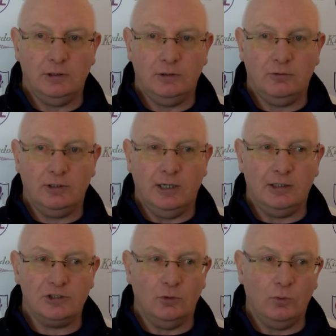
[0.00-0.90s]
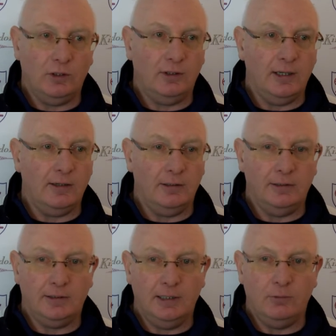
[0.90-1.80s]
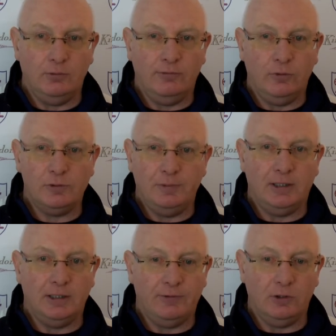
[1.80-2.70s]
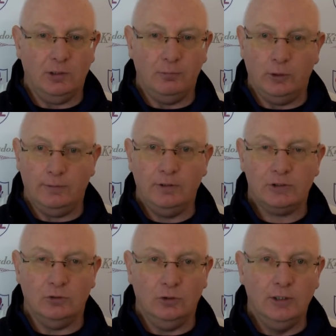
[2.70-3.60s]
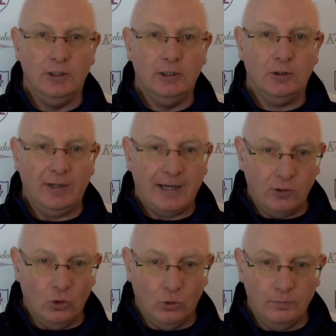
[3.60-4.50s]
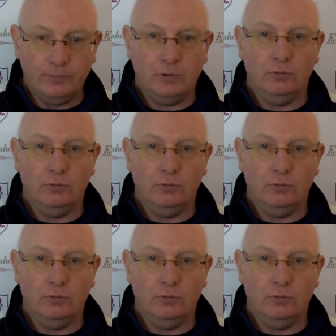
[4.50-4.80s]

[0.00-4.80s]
regardless of where they are in the table. They've always been a difficult opponent. So we are at home.